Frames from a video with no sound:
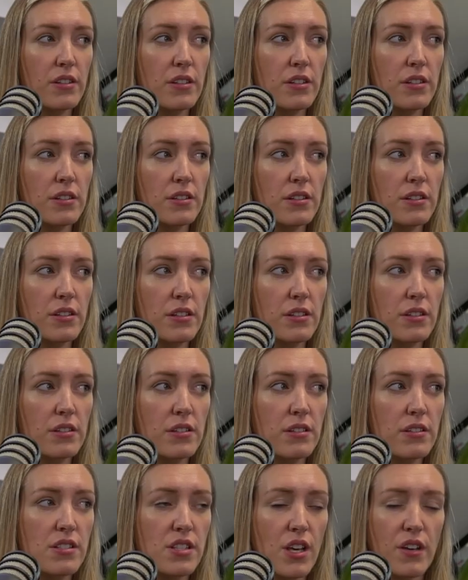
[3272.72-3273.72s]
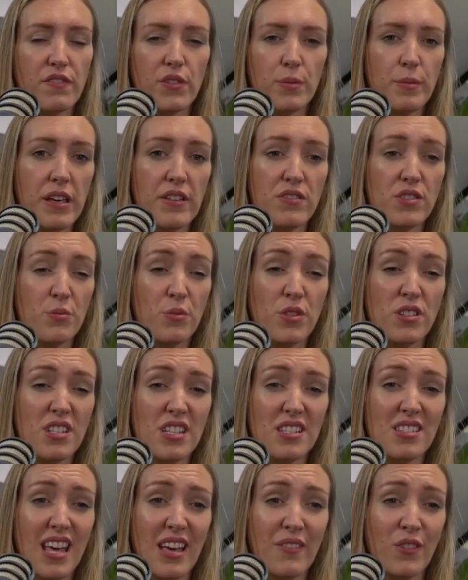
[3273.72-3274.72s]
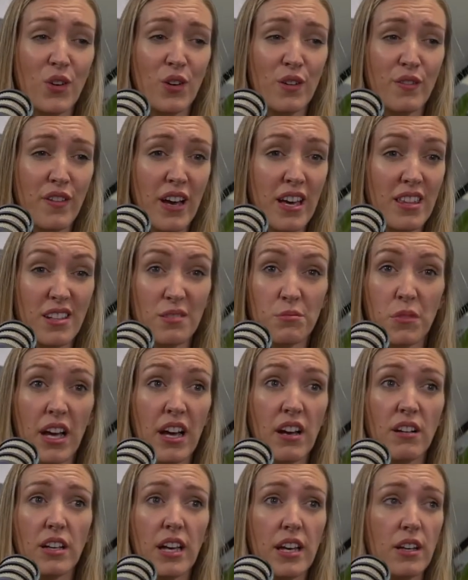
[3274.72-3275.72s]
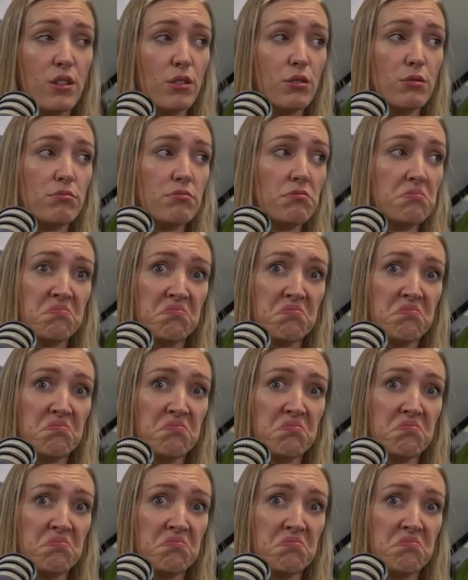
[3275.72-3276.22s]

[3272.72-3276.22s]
Mm-hmm. So for me, if someone says they haven't got faith, I'm like, okay, cool.